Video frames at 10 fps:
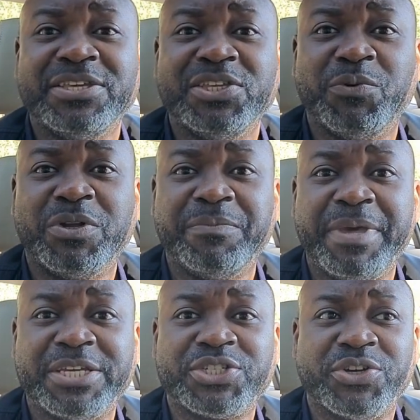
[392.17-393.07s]
you want to
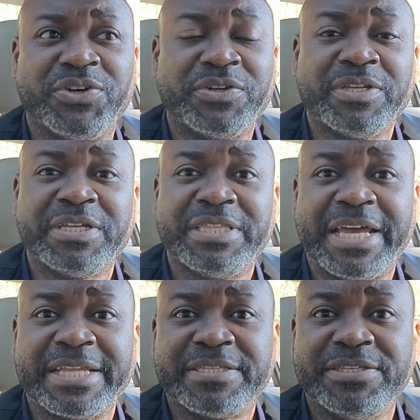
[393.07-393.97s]
make sure
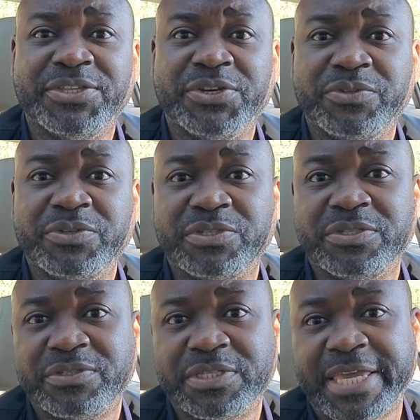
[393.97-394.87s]
that
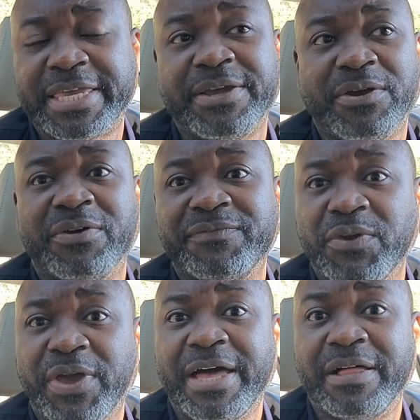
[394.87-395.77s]
you take care of your
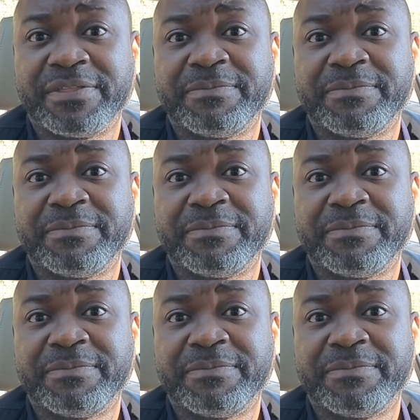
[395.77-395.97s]
health,